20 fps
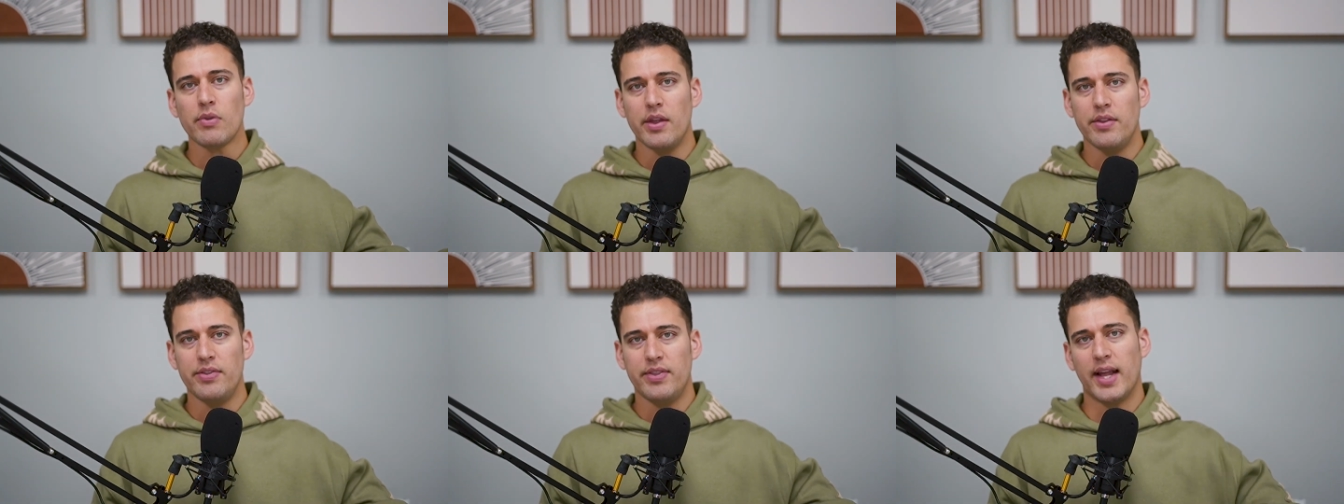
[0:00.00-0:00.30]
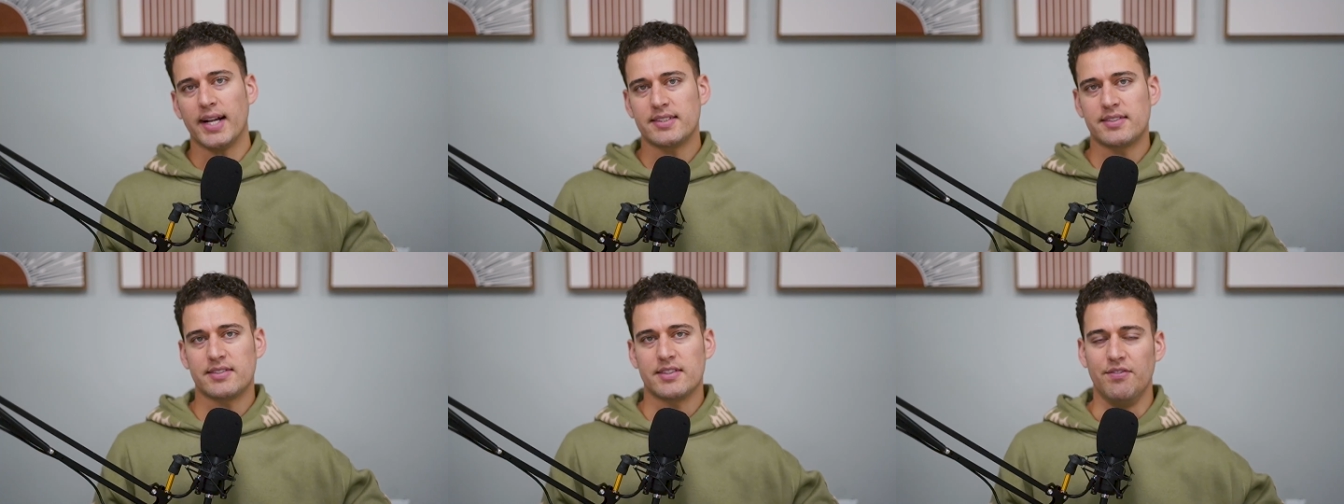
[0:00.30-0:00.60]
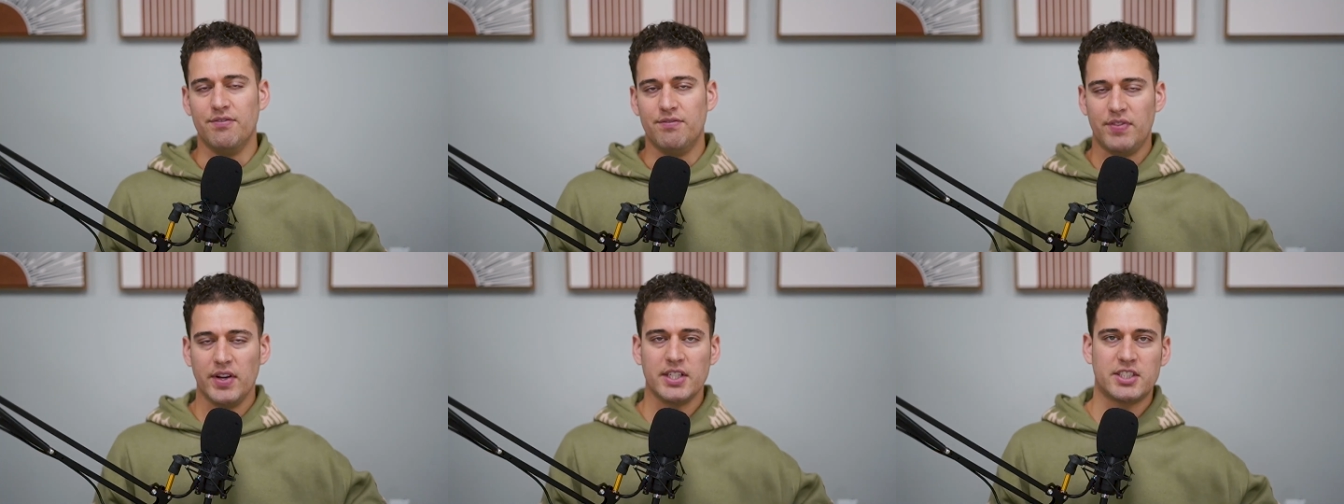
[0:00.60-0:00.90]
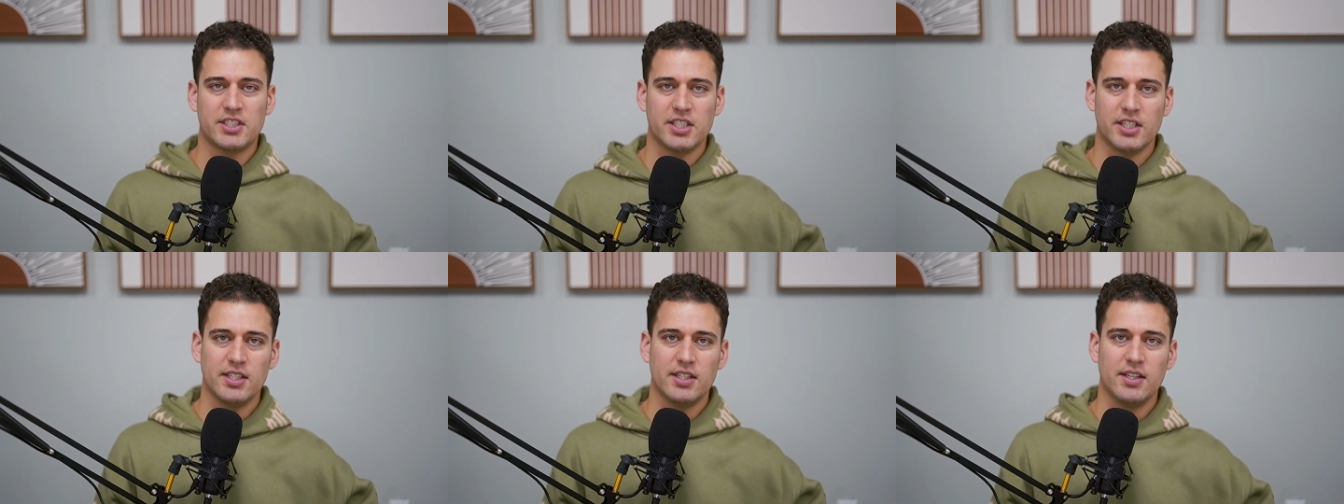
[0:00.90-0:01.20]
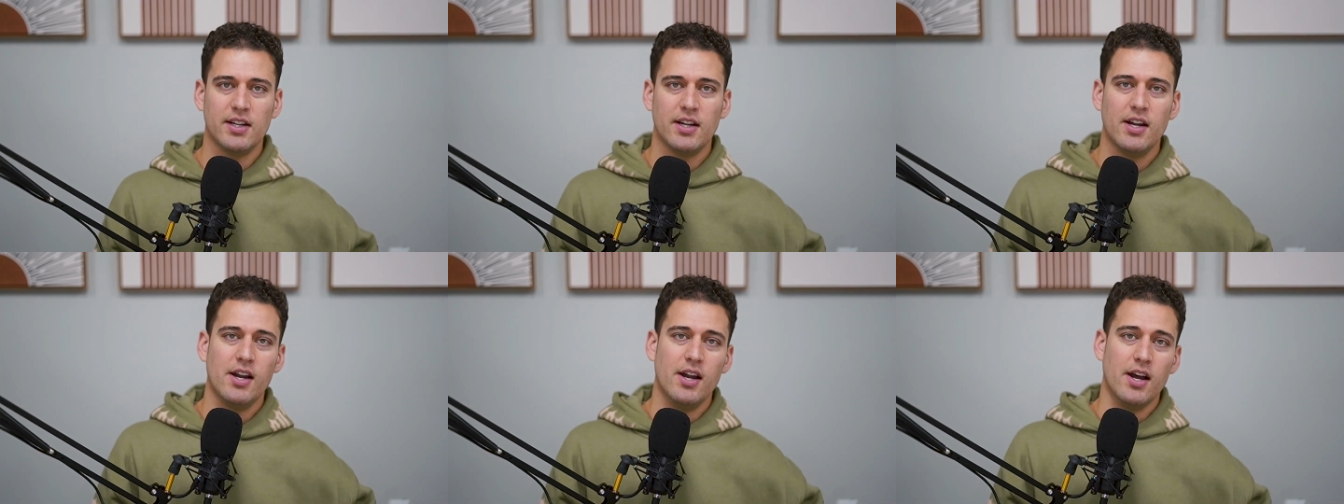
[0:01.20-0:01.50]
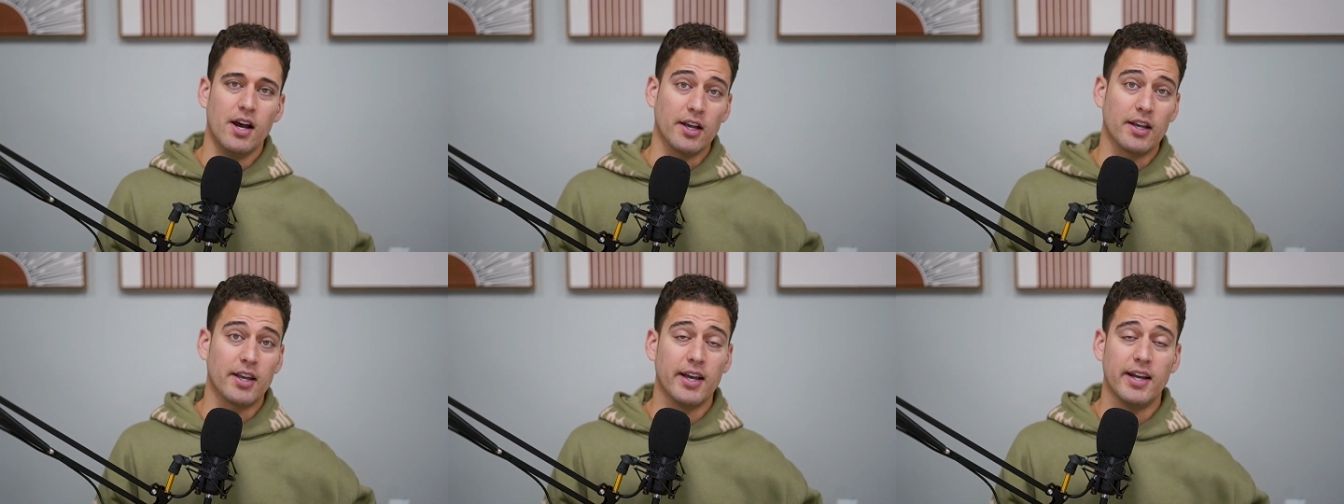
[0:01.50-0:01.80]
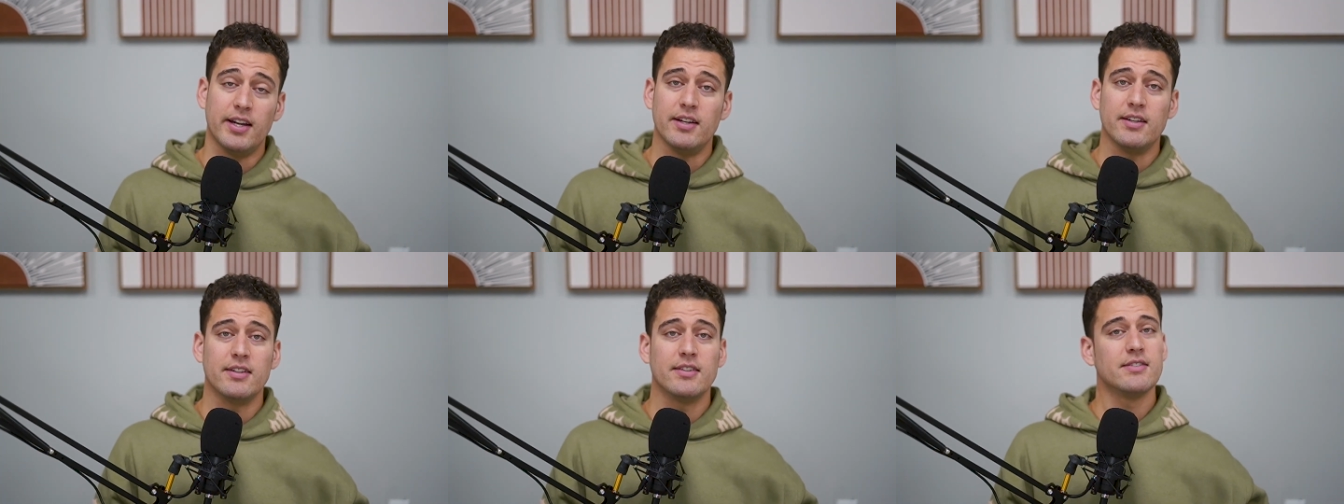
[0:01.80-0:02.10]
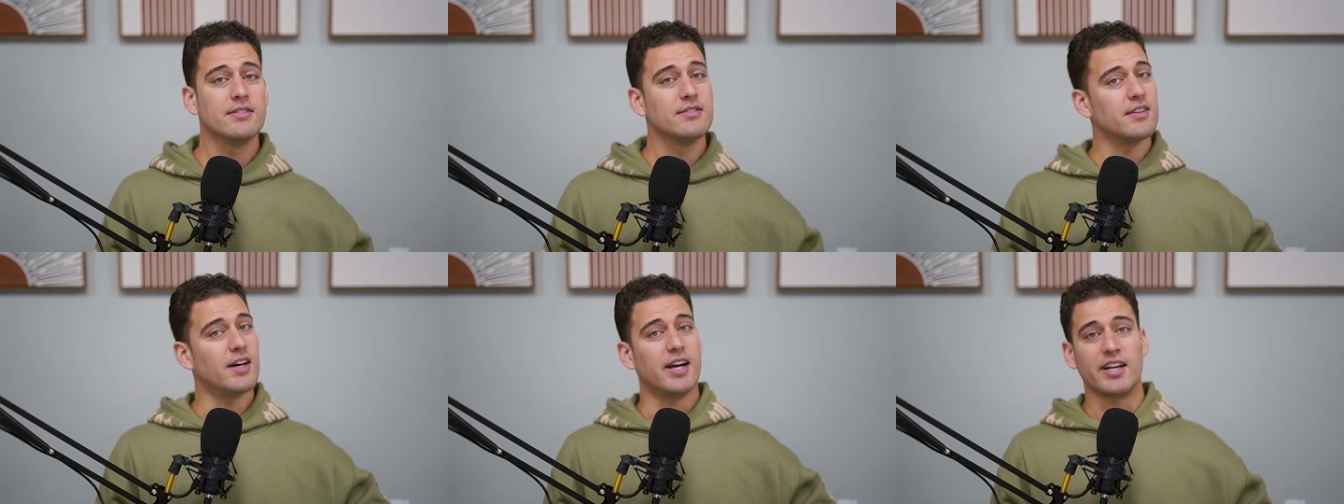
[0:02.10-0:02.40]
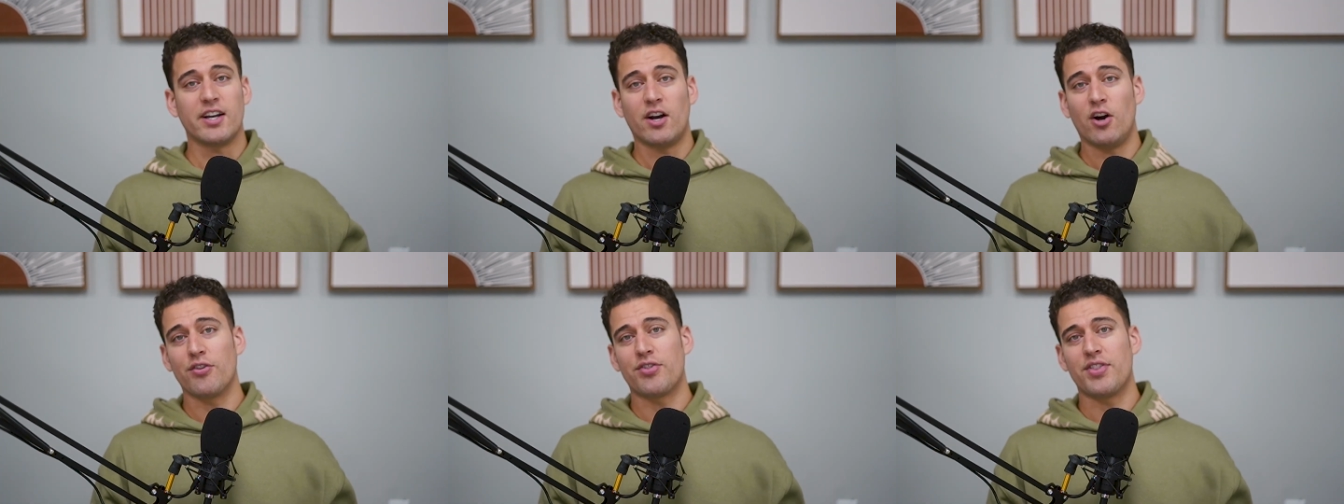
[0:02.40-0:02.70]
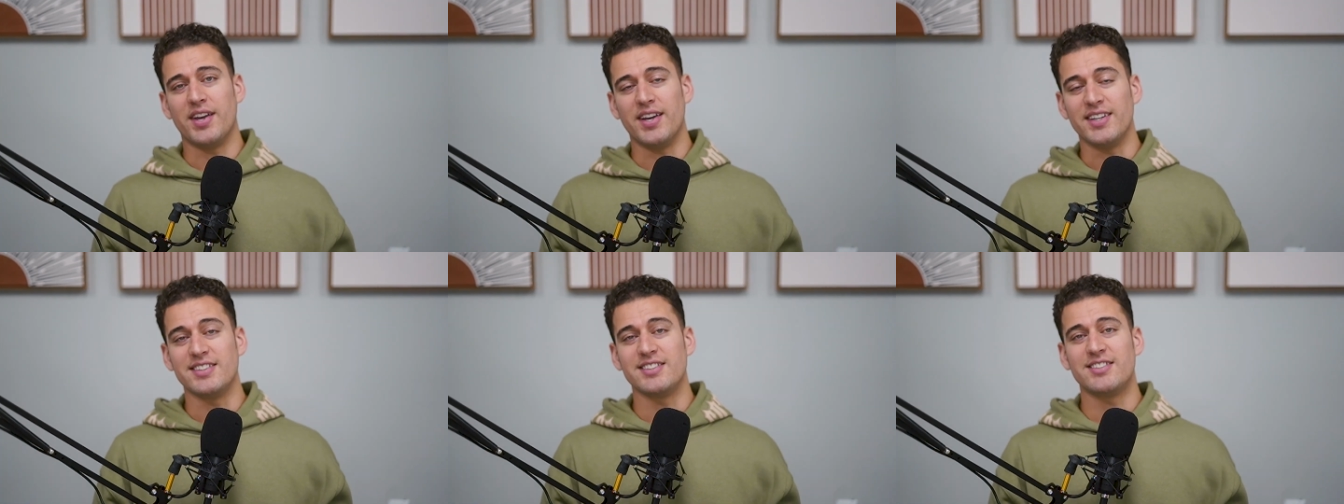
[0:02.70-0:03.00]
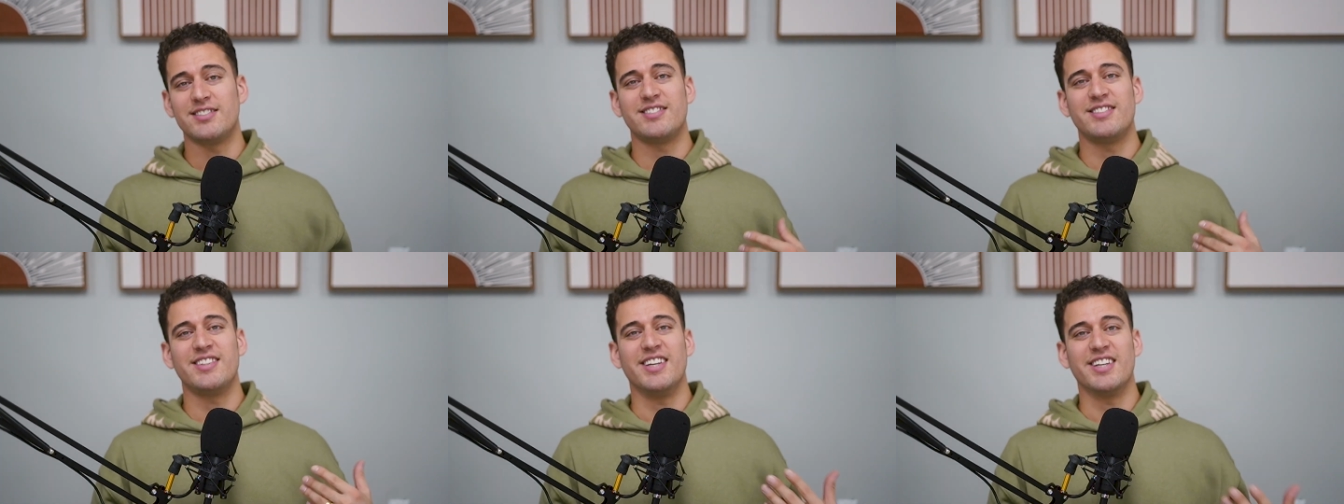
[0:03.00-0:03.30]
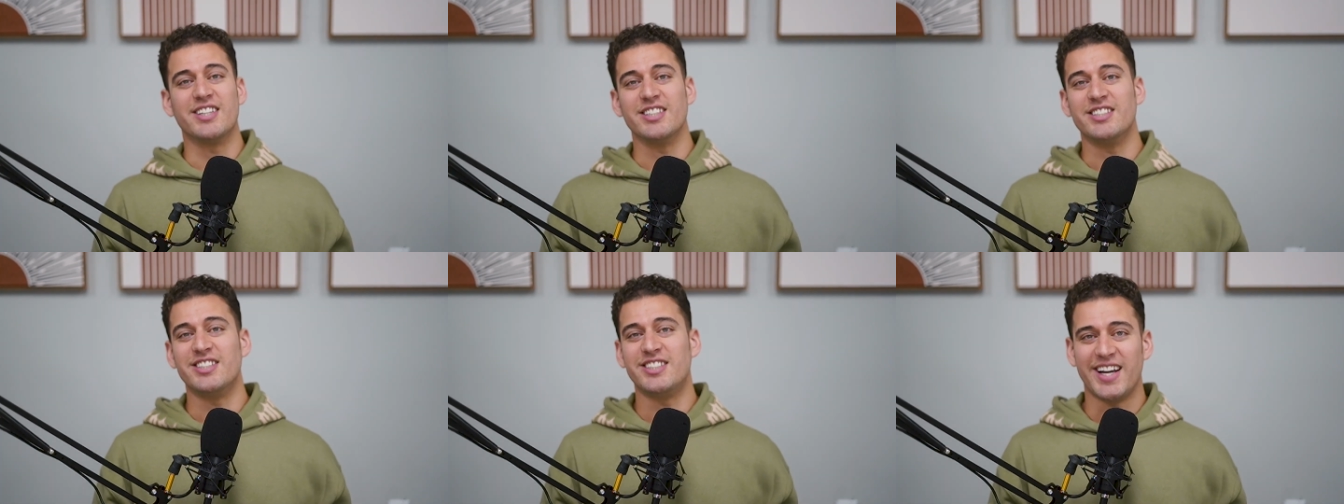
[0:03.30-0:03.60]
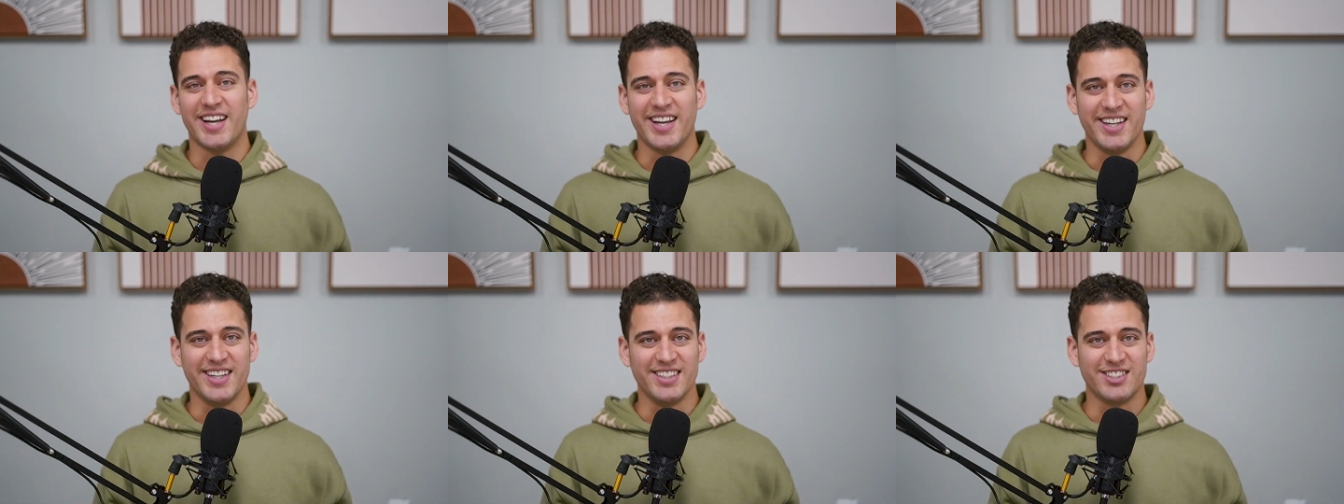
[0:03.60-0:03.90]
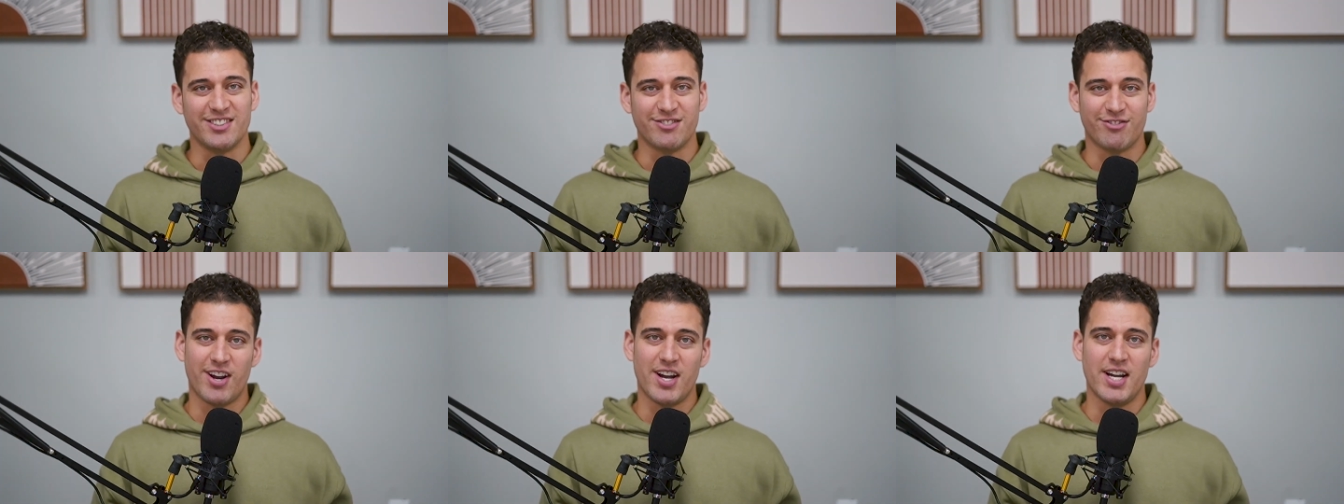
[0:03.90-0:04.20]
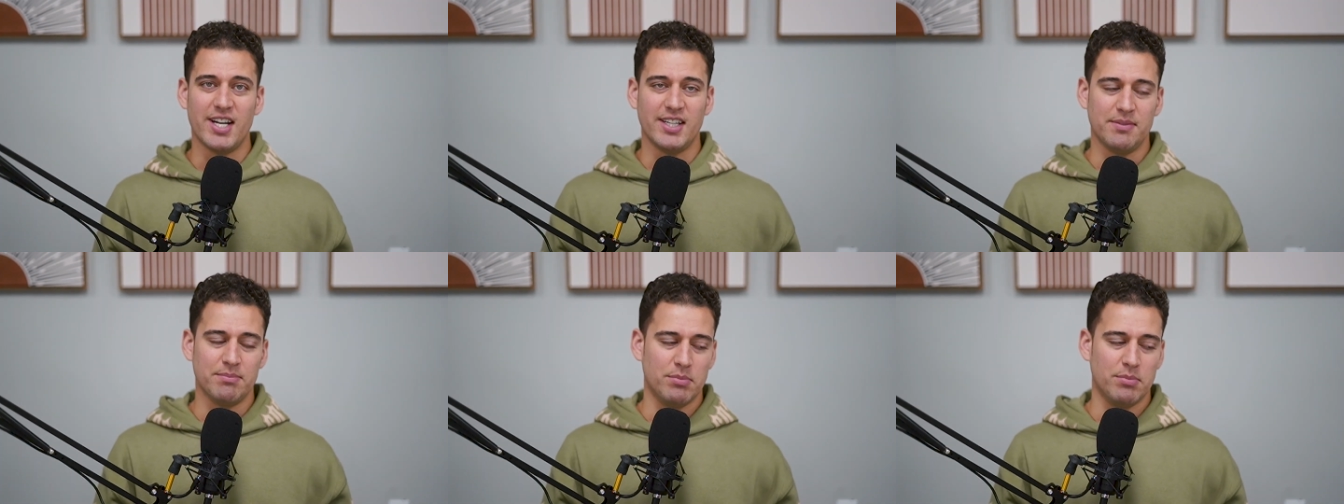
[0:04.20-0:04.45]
that's the vision. Again, like all things, it could change, right?